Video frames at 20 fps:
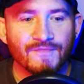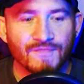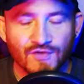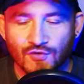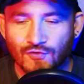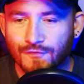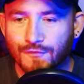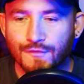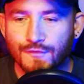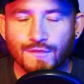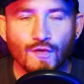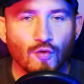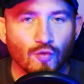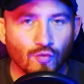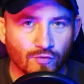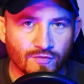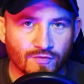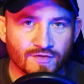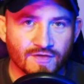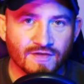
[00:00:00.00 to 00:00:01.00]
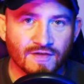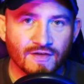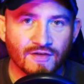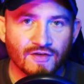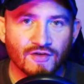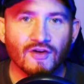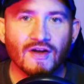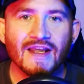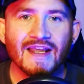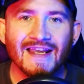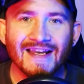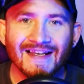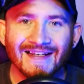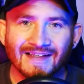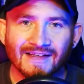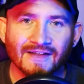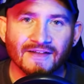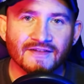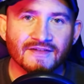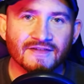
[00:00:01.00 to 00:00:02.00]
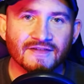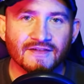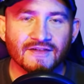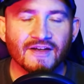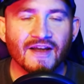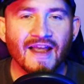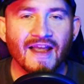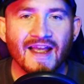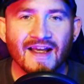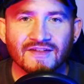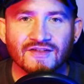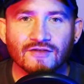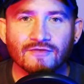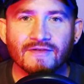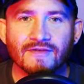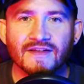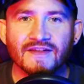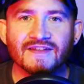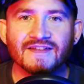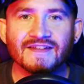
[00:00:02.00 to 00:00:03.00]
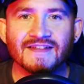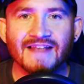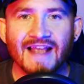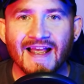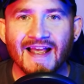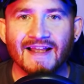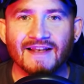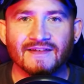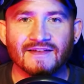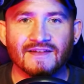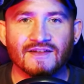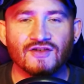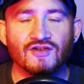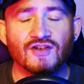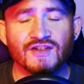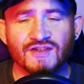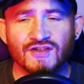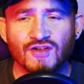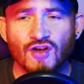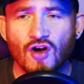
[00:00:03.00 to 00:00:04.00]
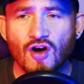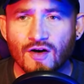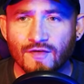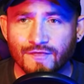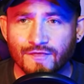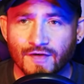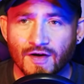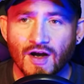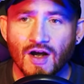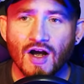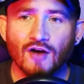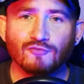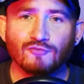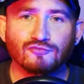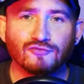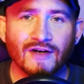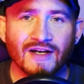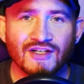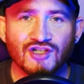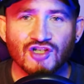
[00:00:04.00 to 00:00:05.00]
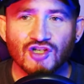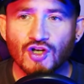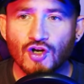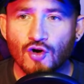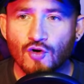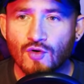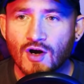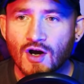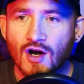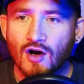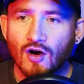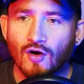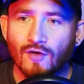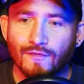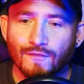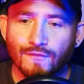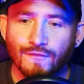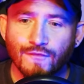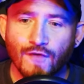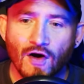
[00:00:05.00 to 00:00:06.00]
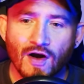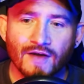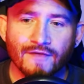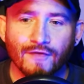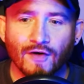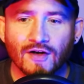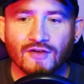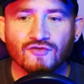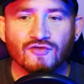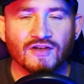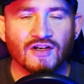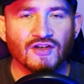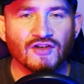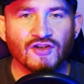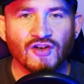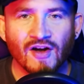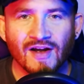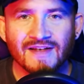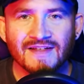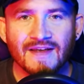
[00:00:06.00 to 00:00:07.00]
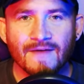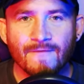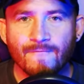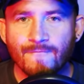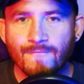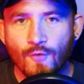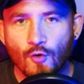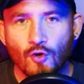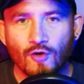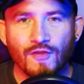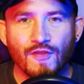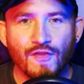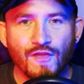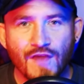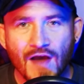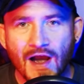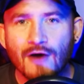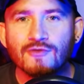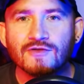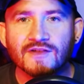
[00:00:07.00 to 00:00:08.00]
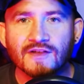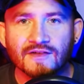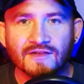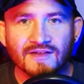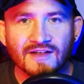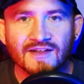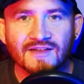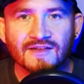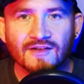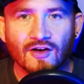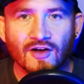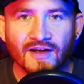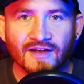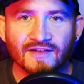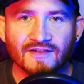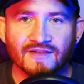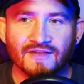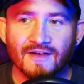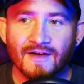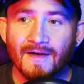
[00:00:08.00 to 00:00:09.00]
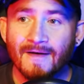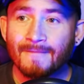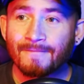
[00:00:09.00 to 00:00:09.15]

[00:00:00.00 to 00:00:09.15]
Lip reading: You're fools. You're idiots. Your heads are in the sand. And you deserve a ratio of 594,000 dislikes.